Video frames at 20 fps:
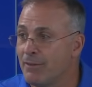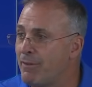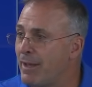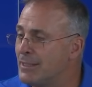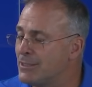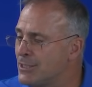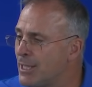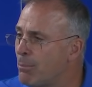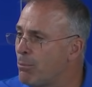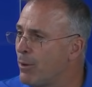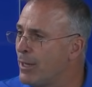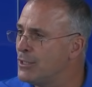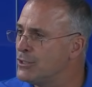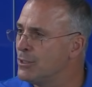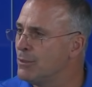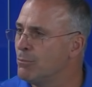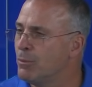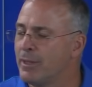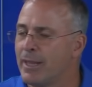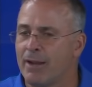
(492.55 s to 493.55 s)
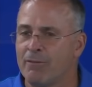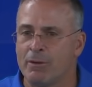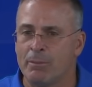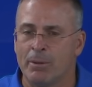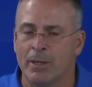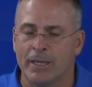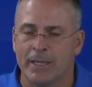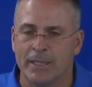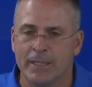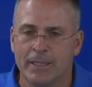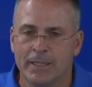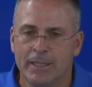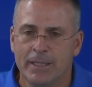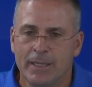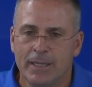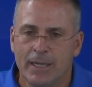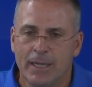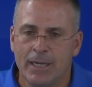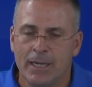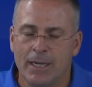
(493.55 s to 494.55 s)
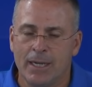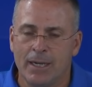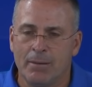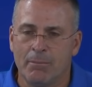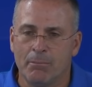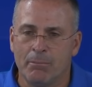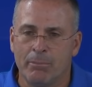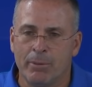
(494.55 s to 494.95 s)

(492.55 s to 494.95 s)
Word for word: I've had separation with everybody. Um,